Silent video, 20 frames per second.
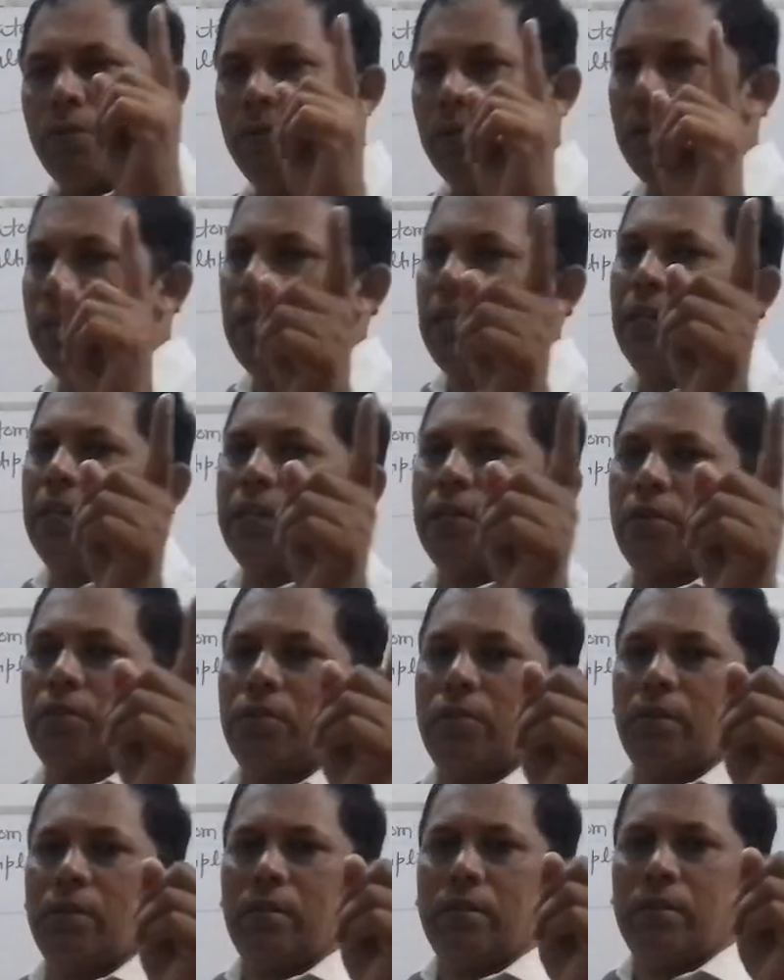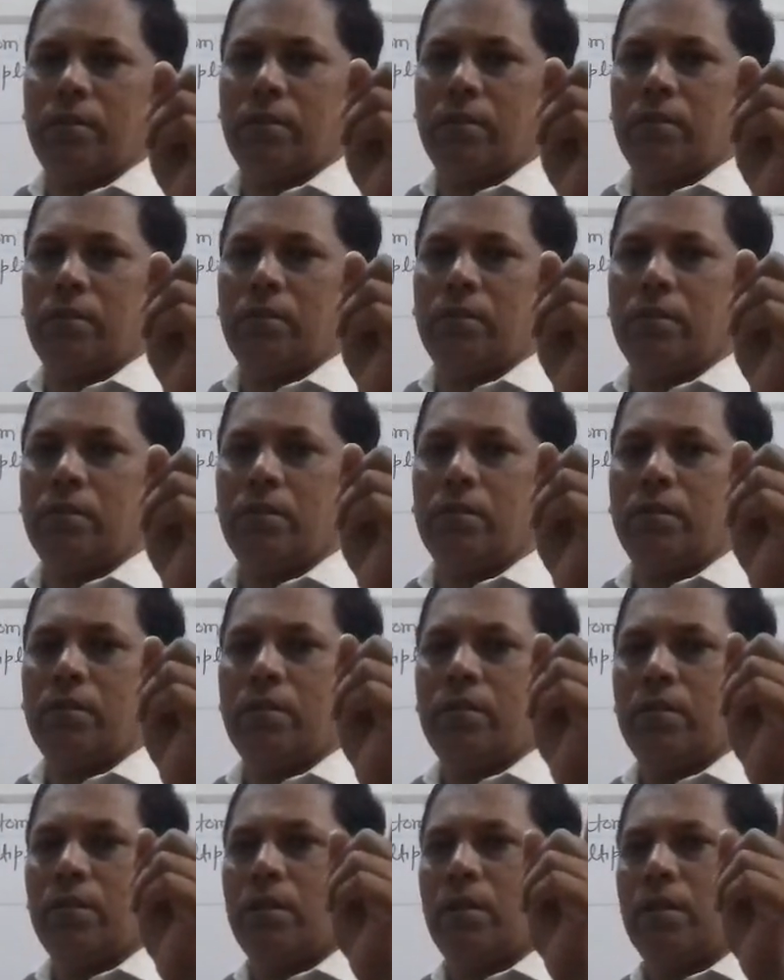one electron.
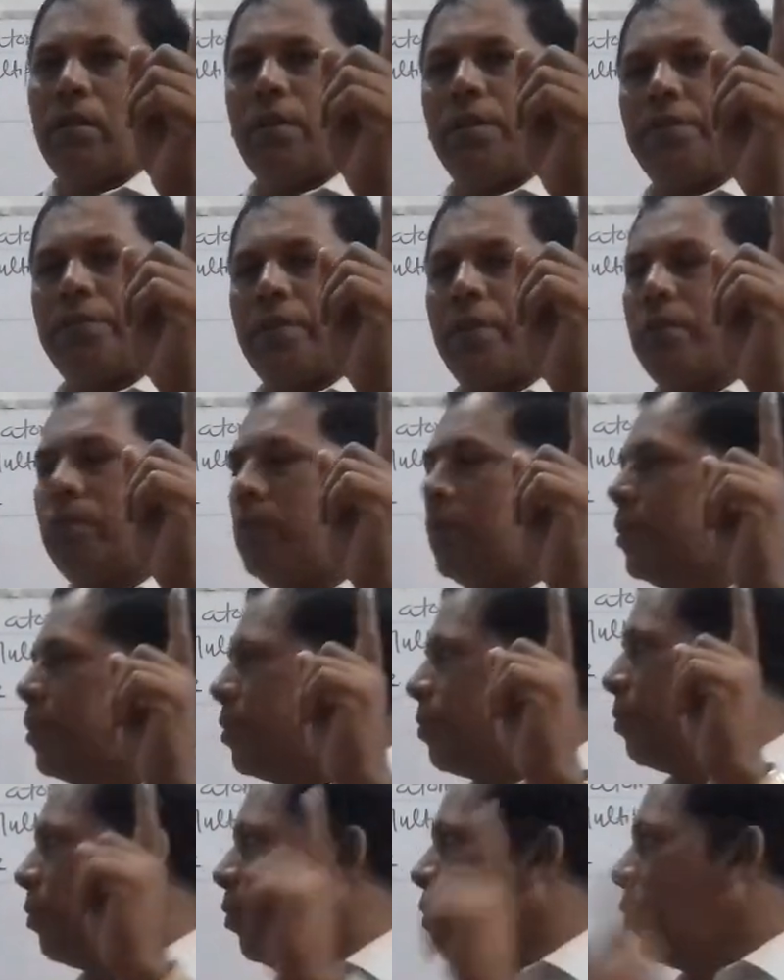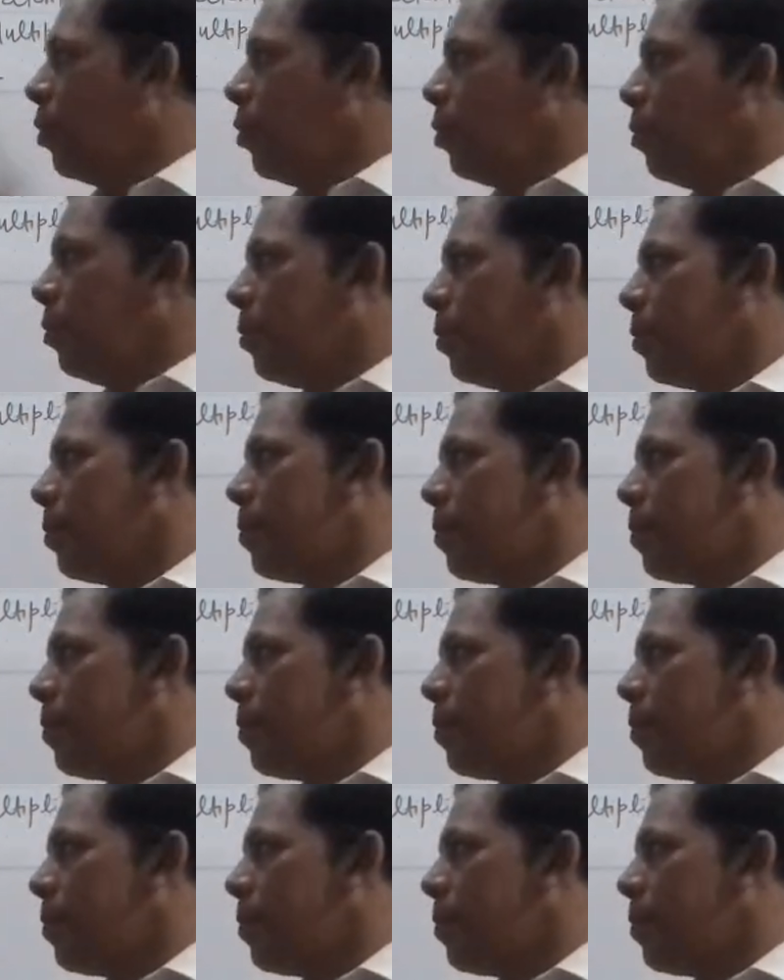Listen once more.